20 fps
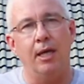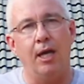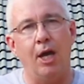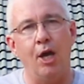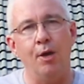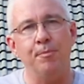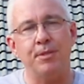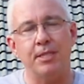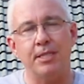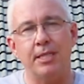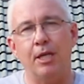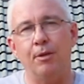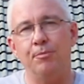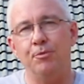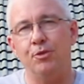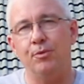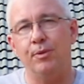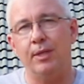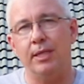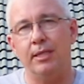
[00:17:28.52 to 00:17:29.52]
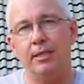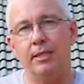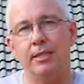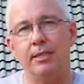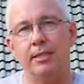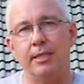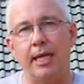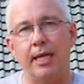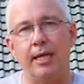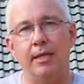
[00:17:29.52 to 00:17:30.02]
I hope that's helped you
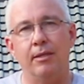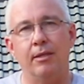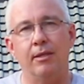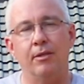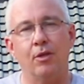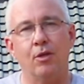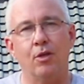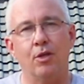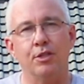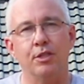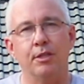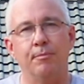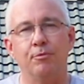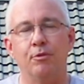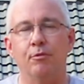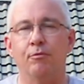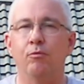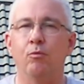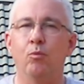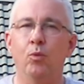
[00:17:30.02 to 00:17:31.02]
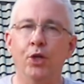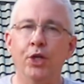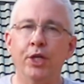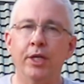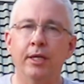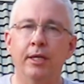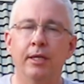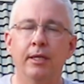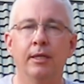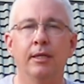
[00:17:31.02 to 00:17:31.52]
understand the concept of
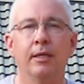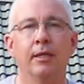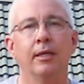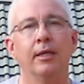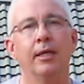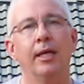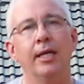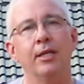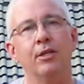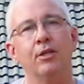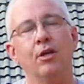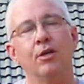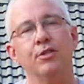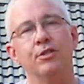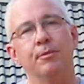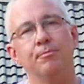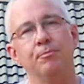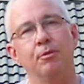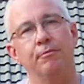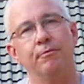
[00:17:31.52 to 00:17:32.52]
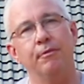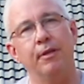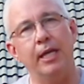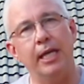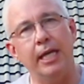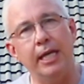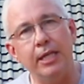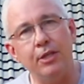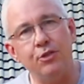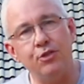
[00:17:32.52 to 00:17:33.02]
work and concept of
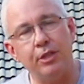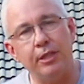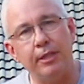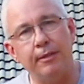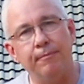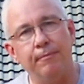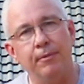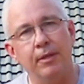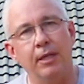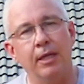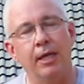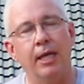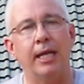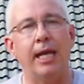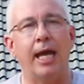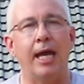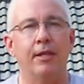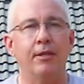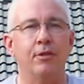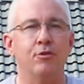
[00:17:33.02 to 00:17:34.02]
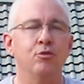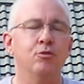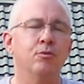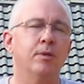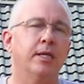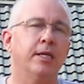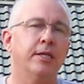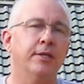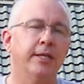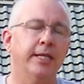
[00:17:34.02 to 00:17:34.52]
energy and how the two
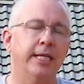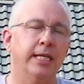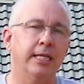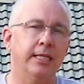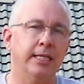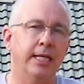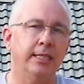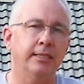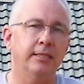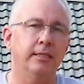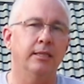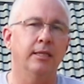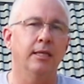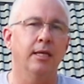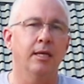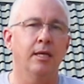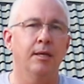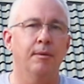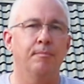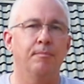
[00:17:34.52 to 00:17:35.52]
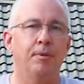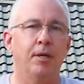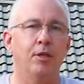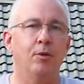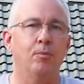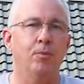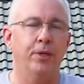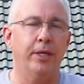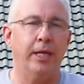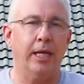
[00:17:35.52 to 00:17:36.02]
are connected by
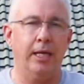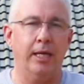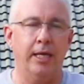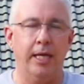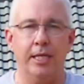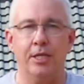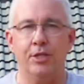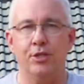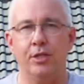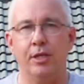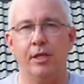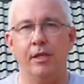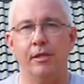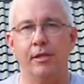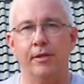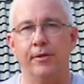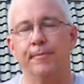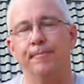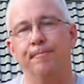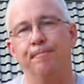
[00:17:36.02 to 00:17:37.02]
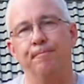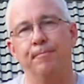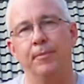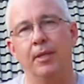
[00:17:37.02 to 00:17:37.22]
the work energy theorem.